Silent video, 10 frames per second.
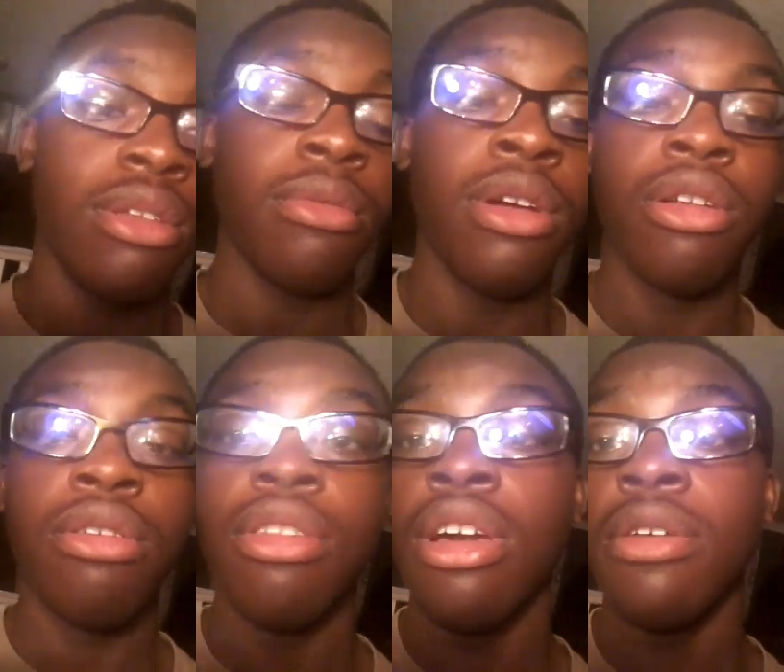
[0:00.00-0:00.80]
I don't know,
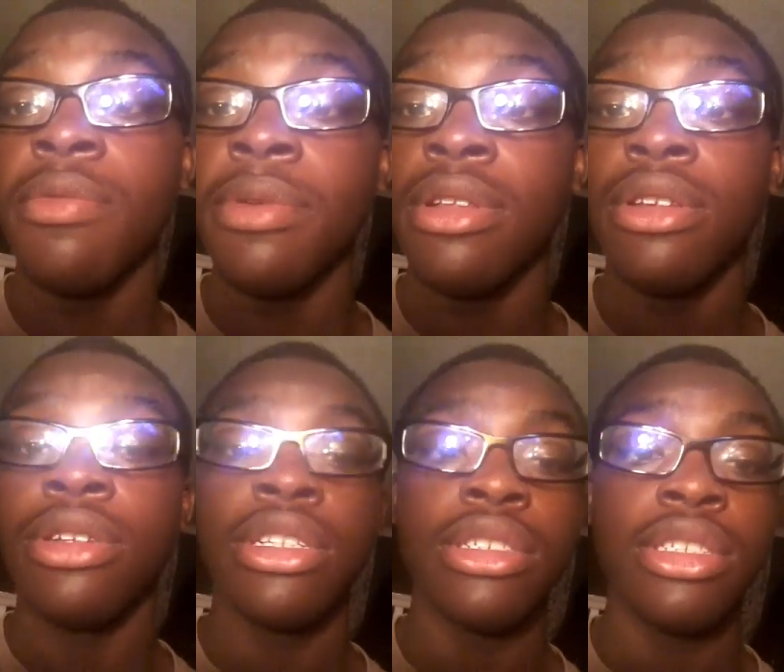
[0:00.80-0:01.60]
Siakam's been a little
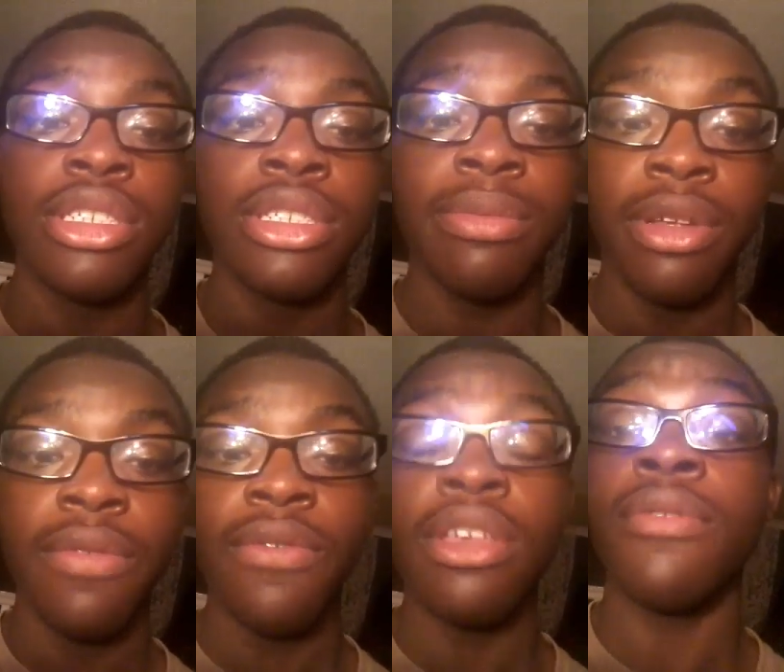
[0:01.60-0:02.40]
inconsistent, but
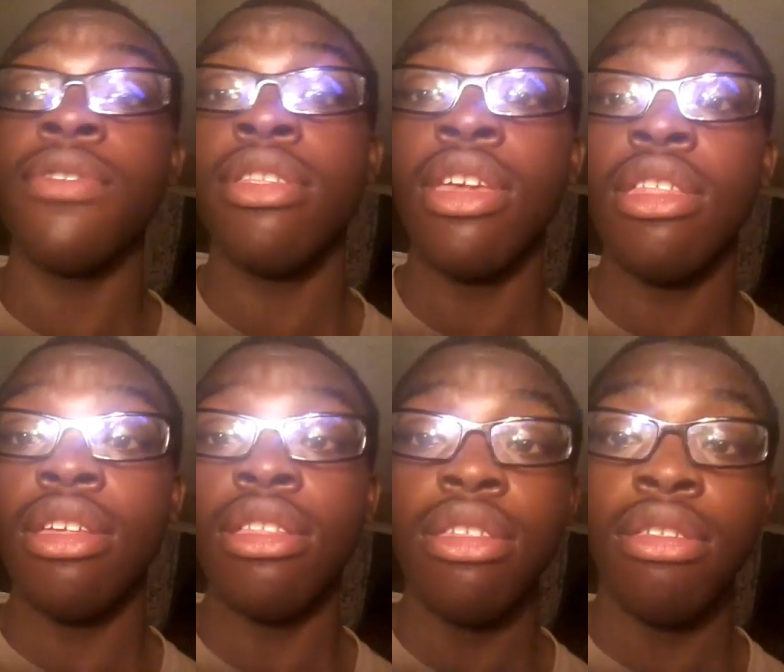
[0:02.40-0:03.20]
if he stays
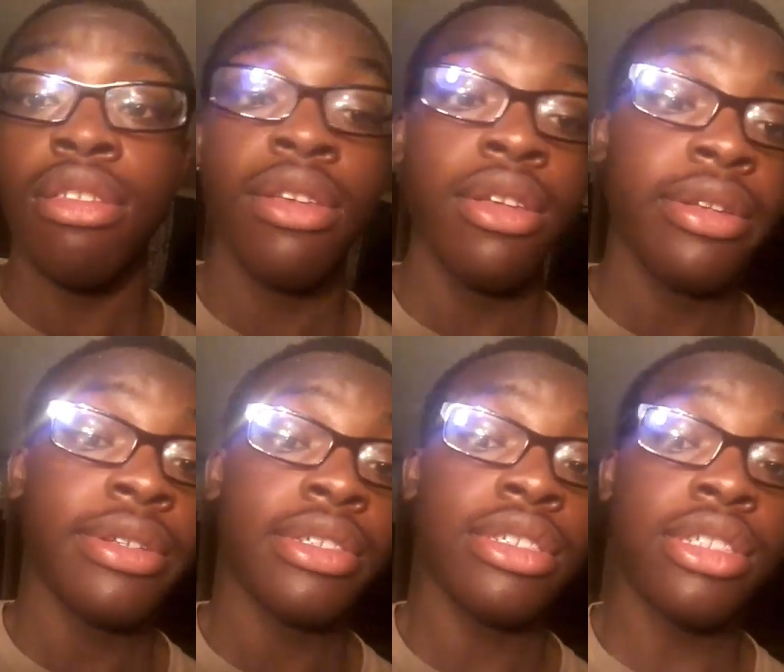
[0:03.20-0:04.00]
like this,
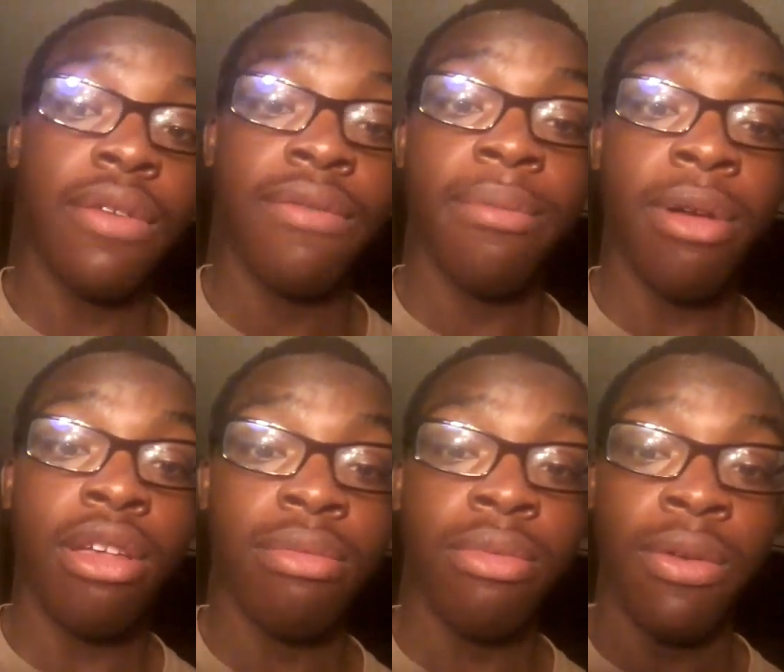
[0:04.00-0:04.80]
it's definitely
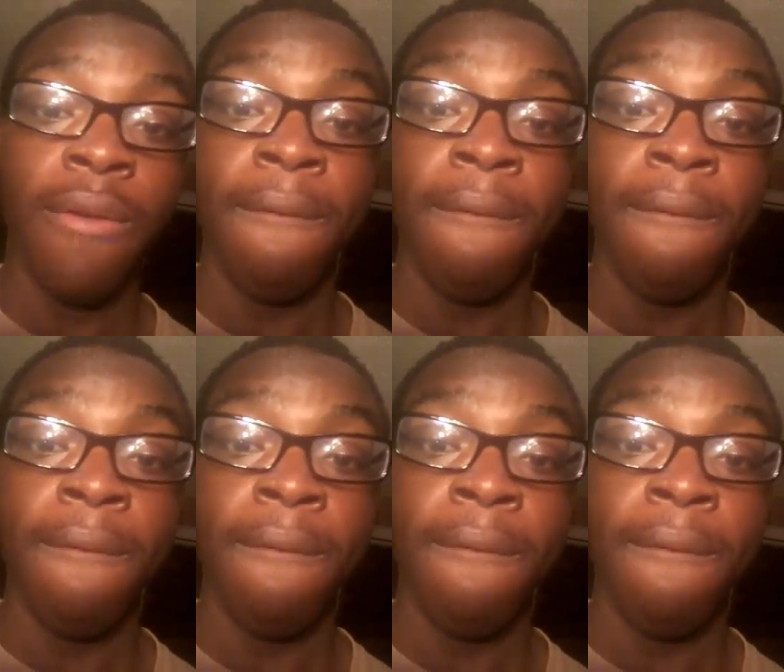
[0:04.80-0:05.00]
possible.